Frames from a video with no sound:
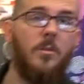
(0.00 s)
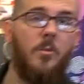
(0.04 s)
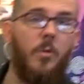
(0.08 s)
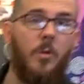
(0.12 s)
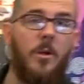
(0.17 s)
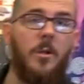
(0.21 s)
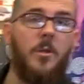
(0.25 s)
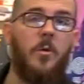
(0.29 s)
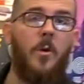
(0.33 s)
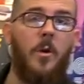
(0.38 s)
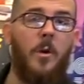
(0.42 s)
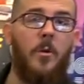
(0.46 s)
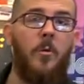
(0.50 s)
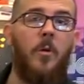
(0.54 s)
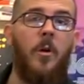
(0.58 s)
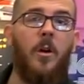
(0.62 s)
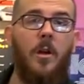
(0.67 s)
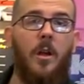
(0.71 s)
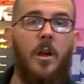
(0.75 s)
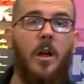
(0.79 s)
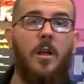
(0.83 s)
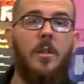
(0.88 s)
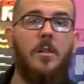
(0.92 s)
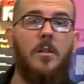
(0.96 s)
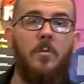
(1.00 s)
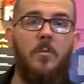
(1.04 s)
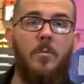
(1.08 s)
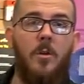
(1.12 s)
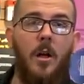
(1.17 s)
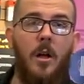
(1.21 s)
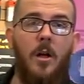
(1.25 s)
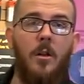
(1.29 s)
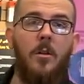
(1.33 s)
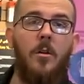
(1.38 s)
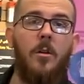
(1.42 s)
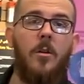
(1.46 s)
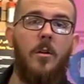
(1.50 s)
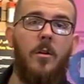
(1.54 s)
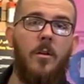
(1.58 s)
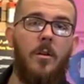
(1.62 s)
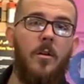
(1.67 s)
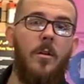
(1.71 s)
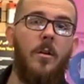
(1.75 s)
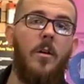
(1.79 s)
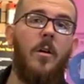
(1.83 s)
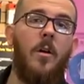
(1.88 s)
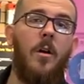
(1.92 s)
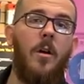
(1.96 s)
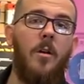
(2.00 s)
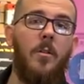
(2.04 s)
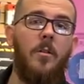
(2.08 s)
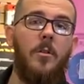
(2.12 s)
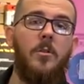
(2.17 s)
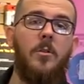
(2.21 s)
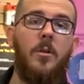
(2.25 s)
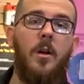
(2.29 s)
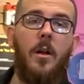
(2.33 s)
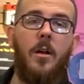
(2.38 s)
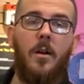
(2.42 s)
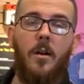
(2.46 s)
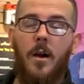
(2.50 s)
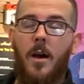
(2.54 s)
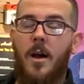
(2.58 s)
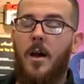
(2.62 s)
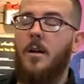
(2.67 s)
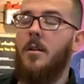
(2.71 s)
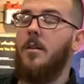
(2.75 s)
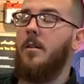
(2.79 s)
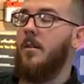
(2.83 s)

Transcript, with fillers: 2021 custom color. Okay. Triglide.